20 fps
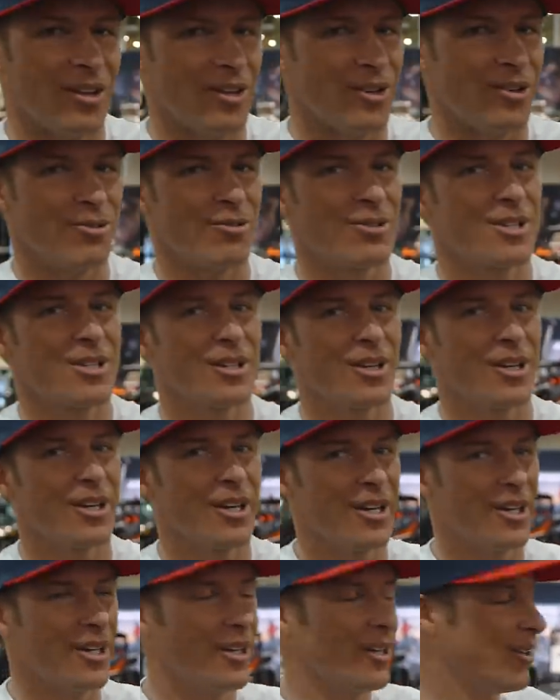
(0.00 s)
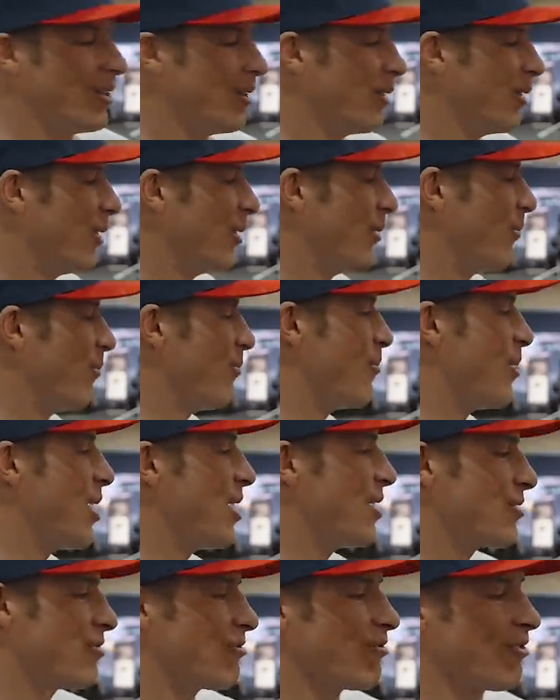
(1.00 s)
New sled,
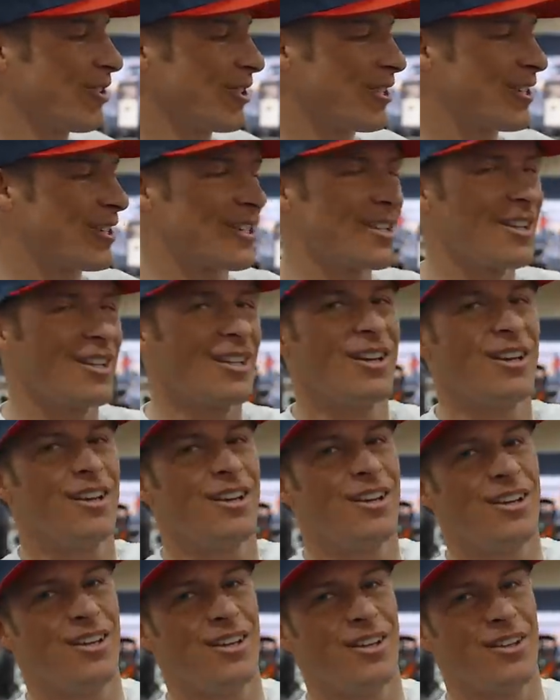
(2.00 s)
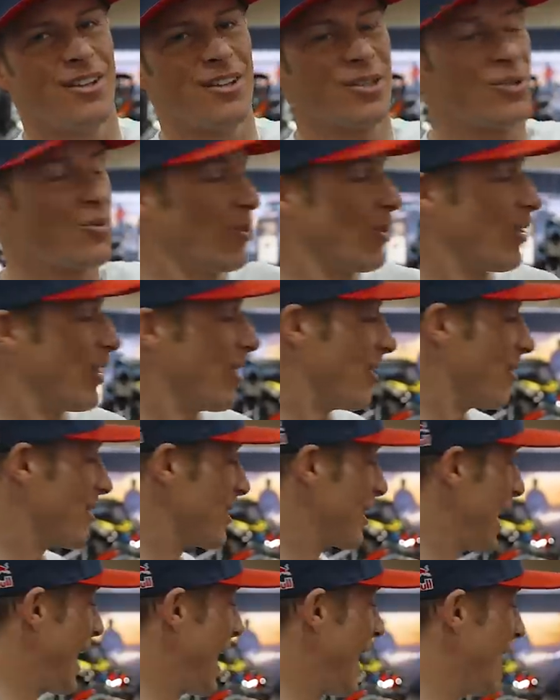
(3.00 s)
Matryx. This one here
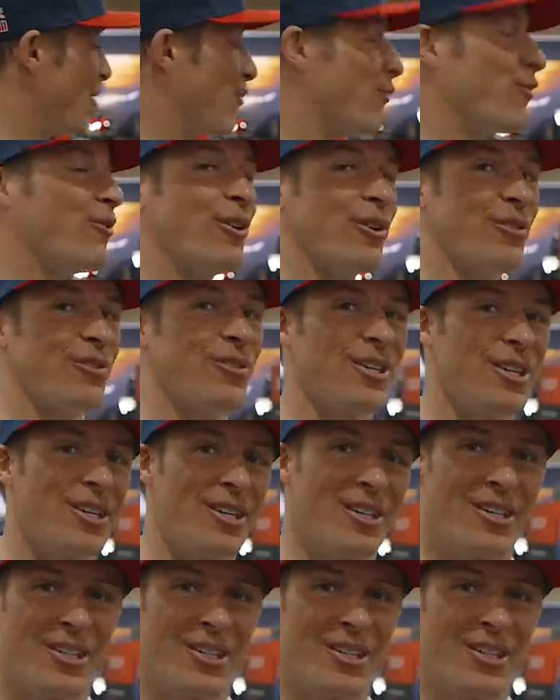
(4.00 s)
is the 850.